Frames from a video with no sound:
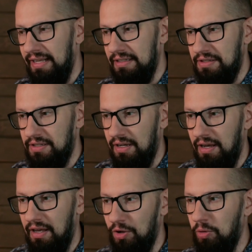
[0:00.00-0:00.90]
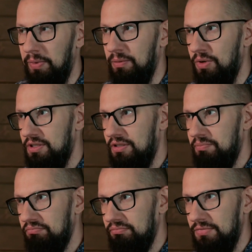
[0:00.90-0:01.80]
and nobody was
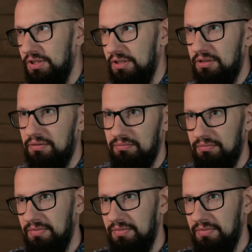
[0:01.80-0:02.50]
just